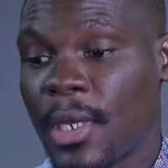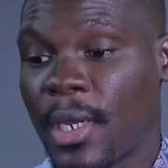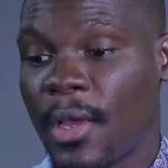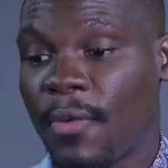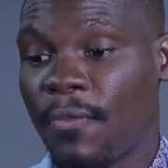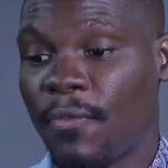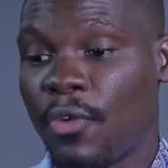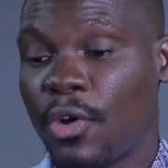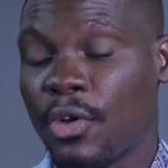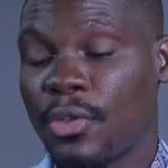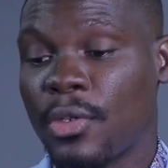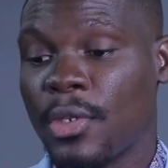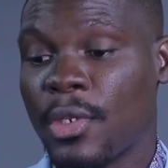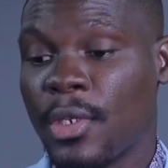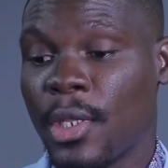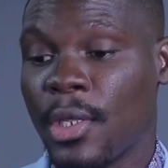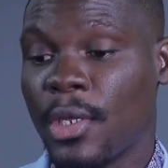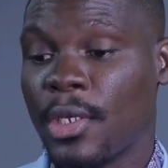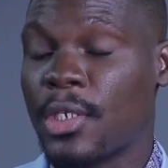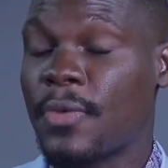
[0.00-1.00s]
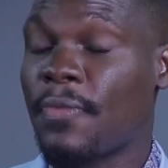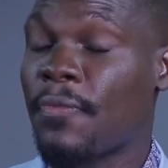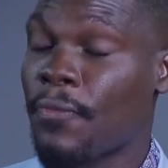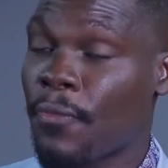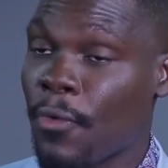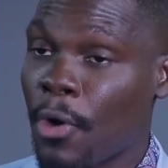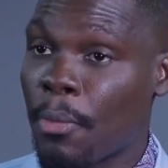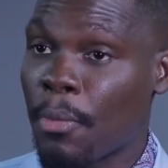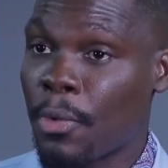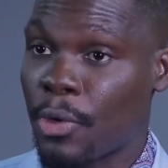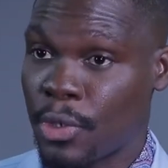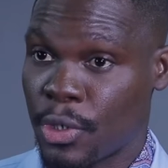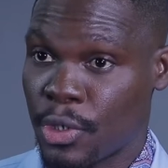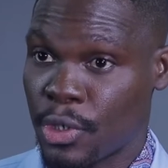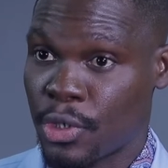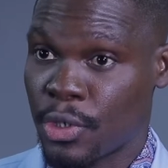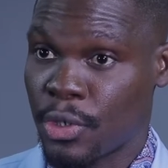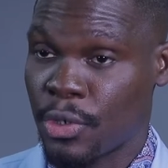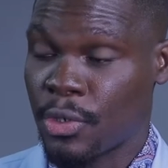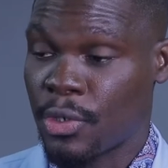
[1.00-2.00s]
and I've gotten things from
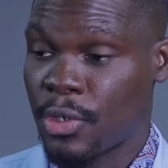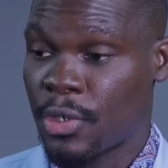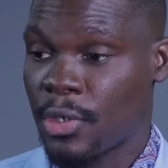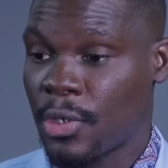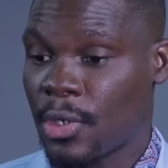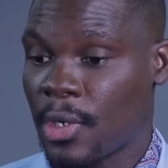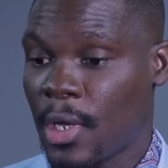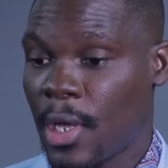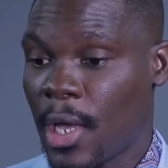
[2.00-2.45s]
auditions